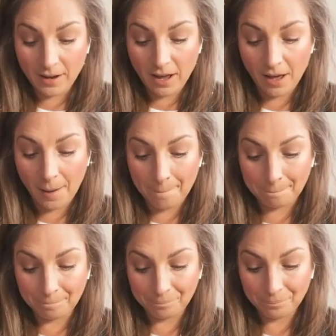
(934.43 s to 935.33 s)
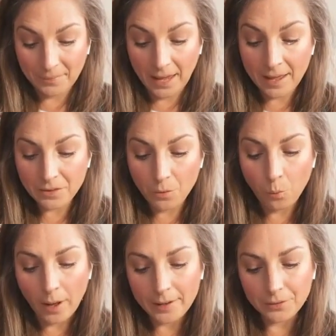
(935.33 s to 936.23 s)
And the
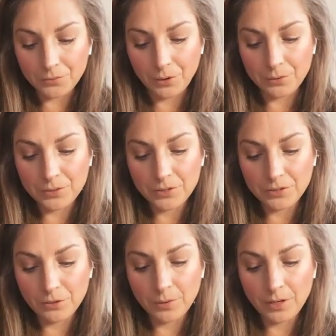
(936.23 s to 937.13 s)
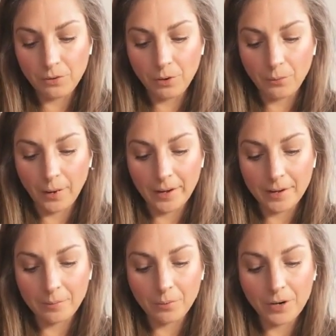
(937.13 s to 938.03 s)
wild rose, do it your way,
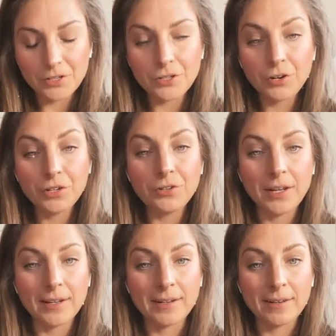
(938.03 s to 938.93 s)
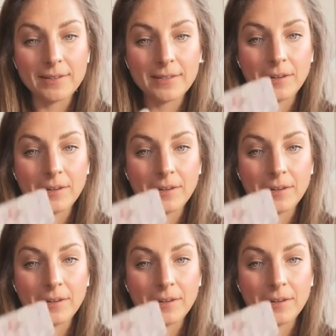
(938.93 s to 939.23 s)
embrace your uniqueness,